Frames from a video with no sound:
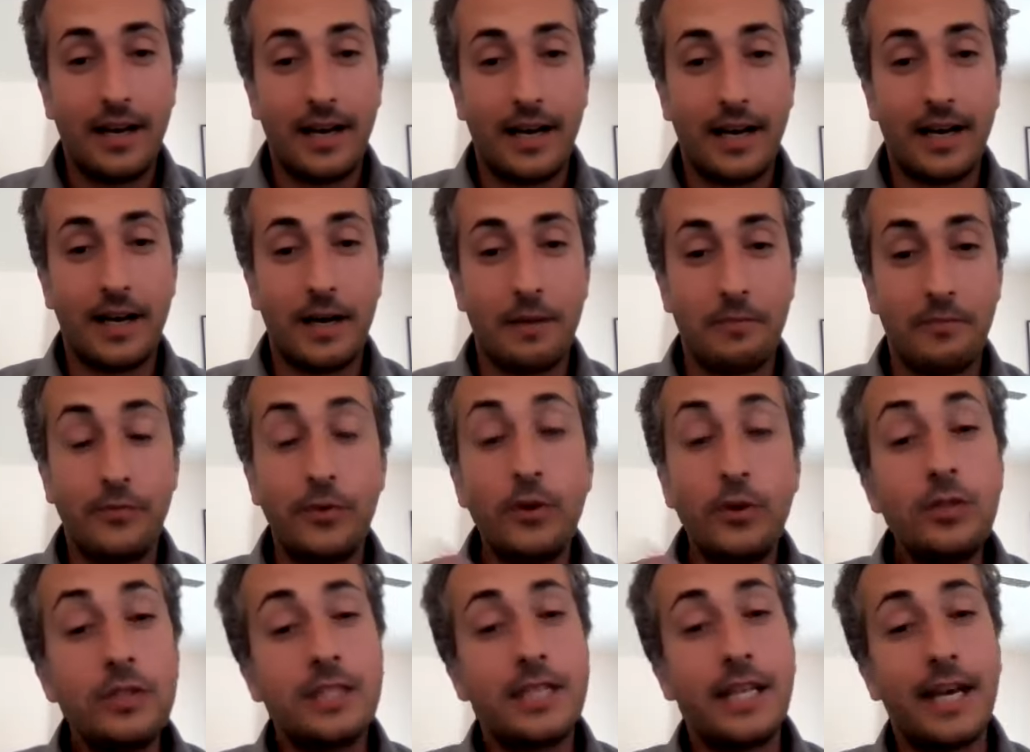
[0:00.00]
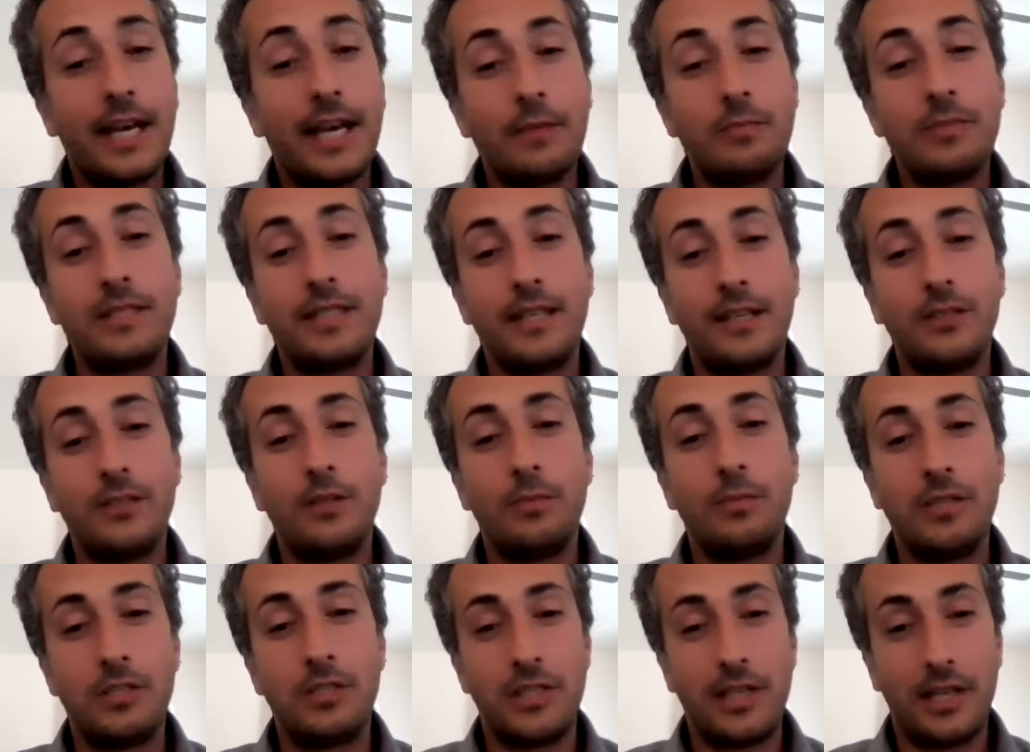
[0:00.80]
Um, food stamps tend
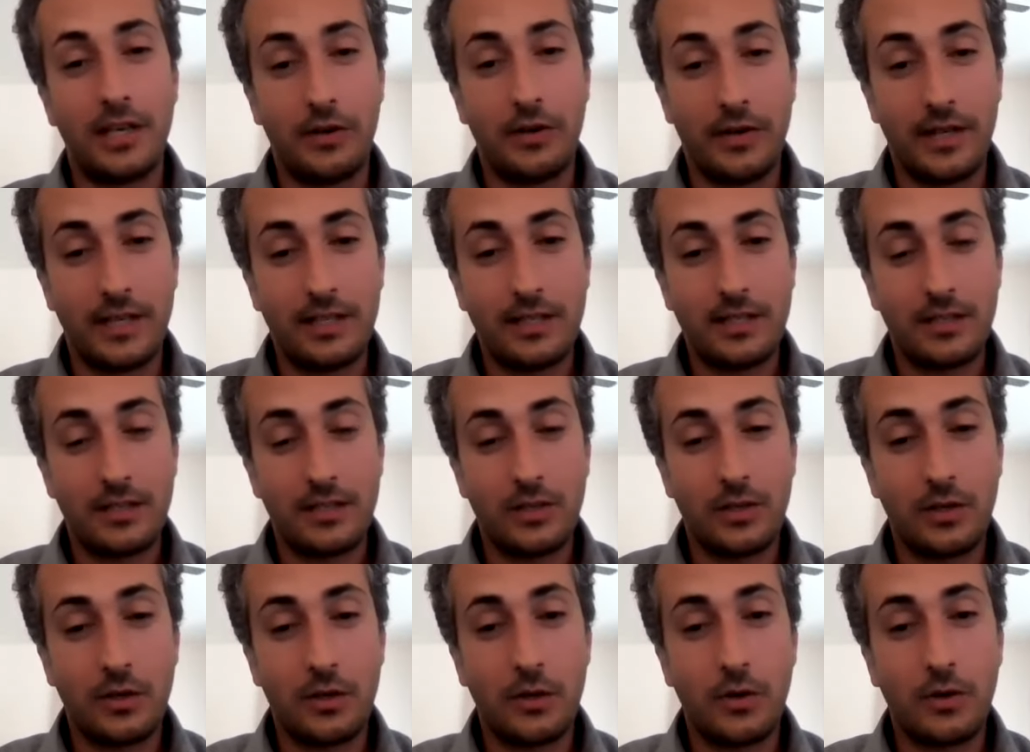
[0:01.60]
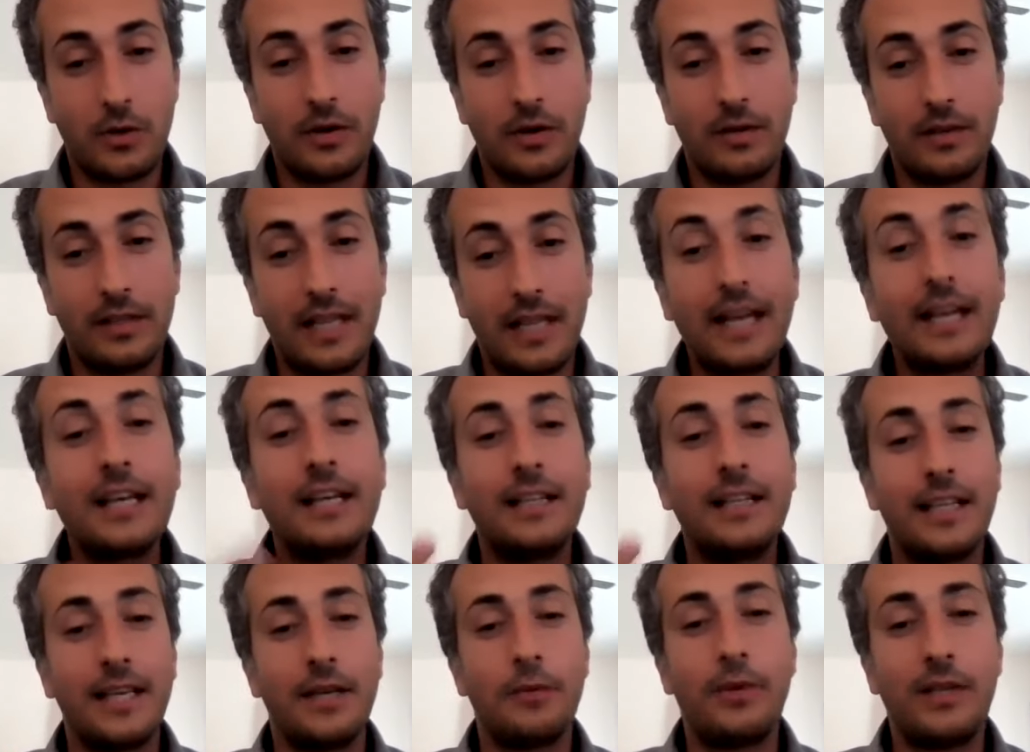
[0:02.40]
to be generous. So
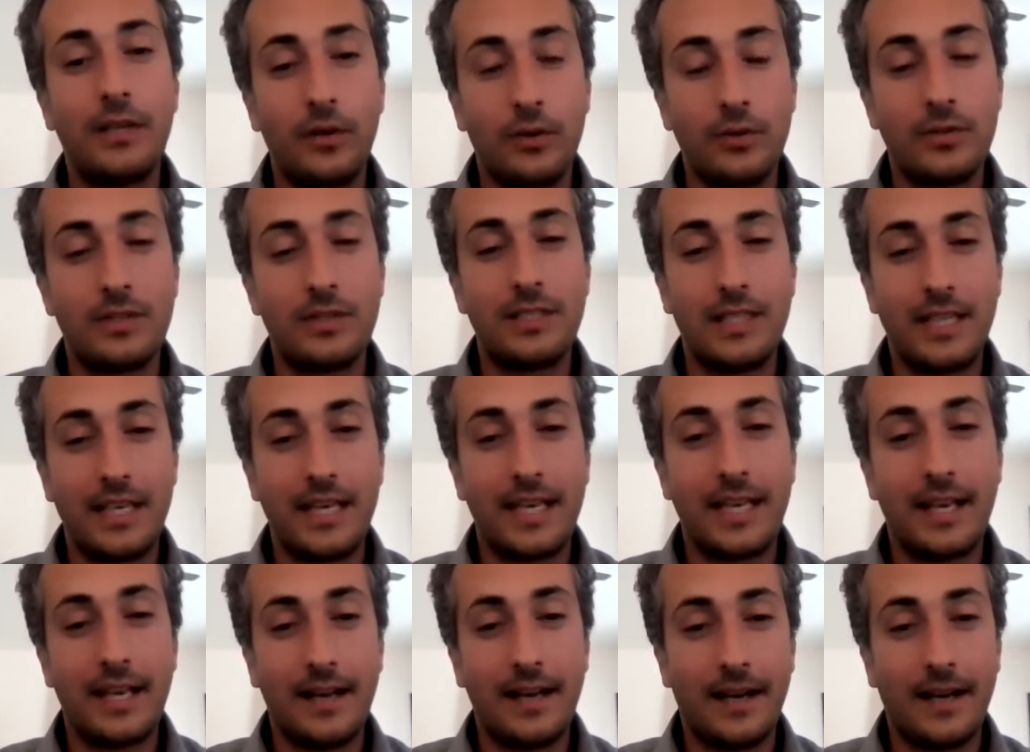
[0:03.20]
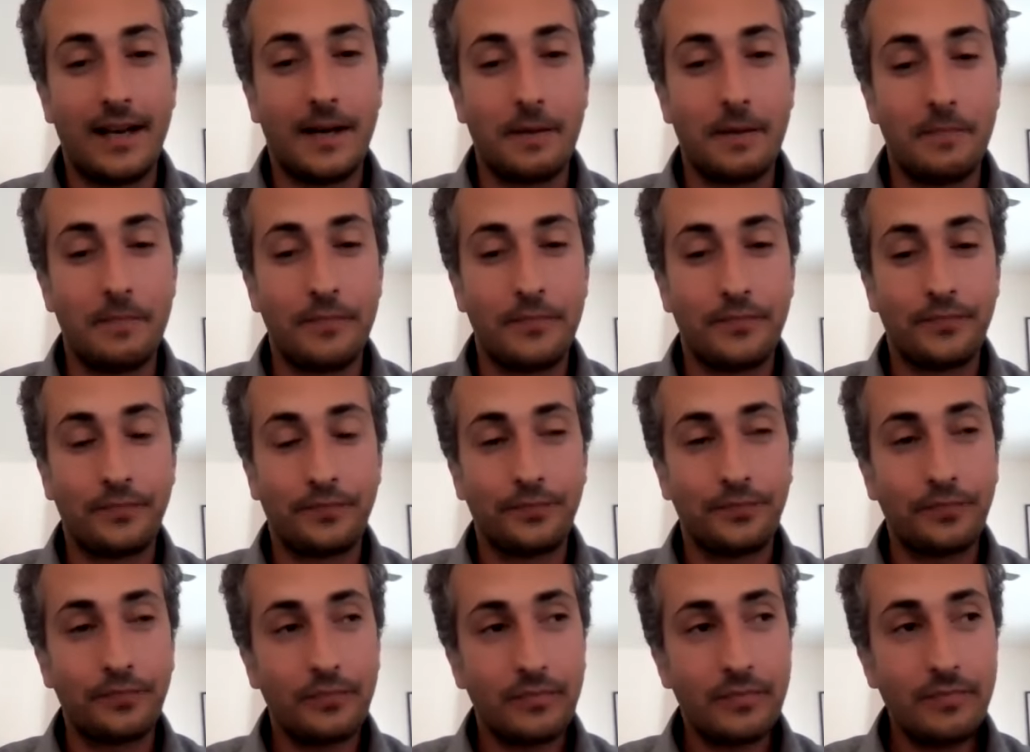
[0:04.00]
luckily, we don't see um,
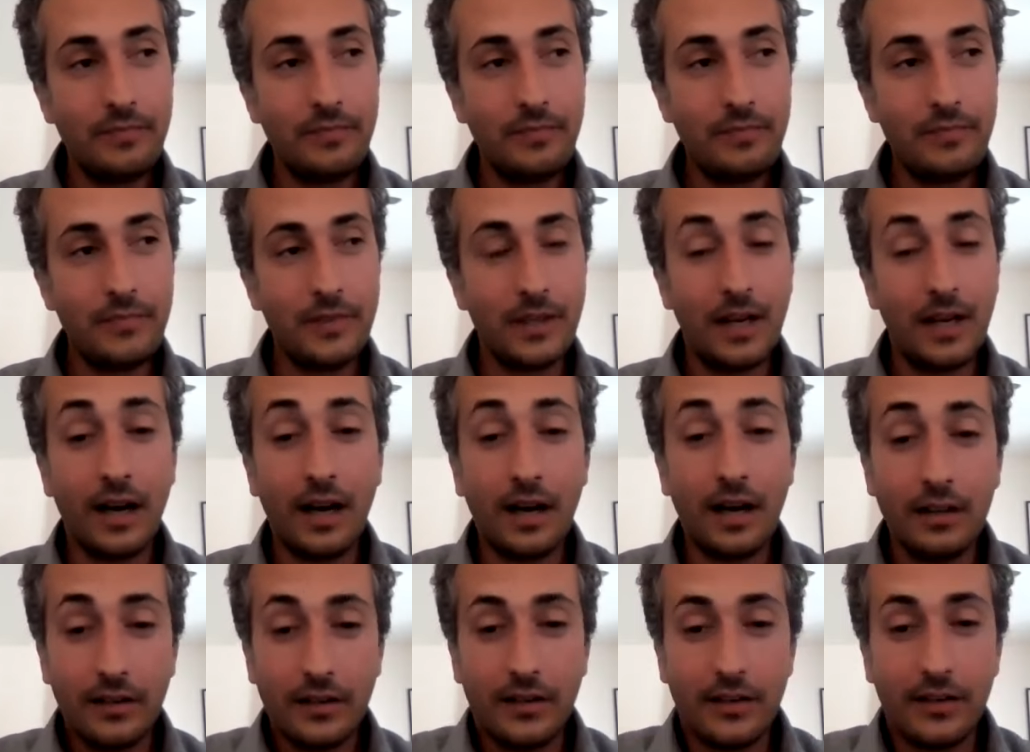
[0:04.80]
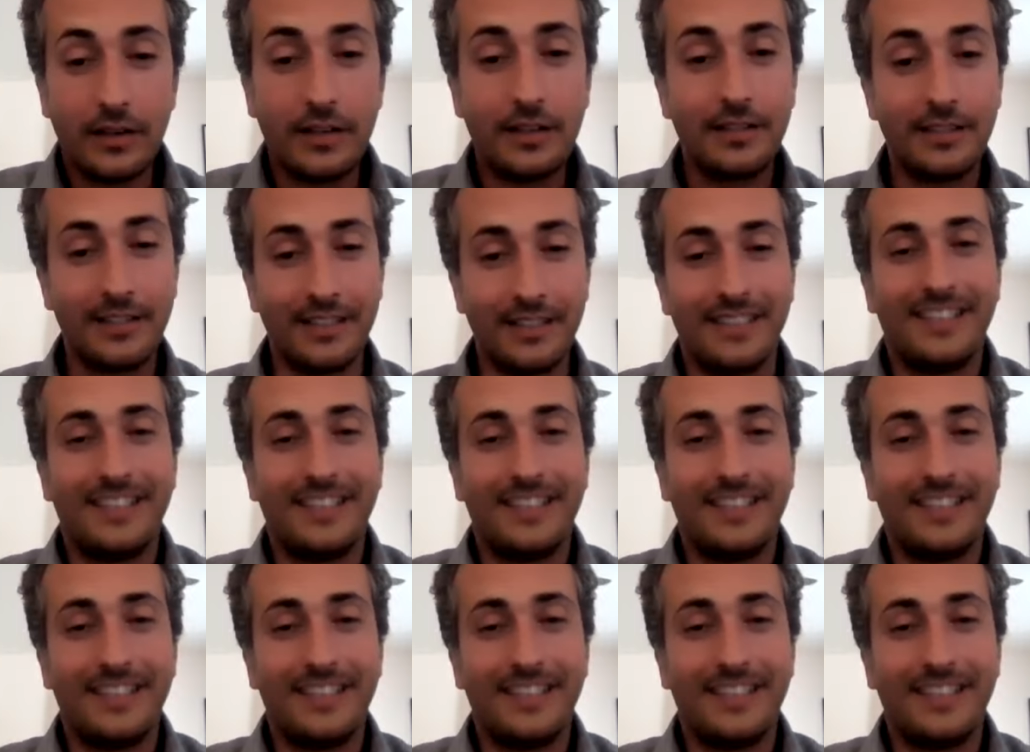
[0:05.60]
hunger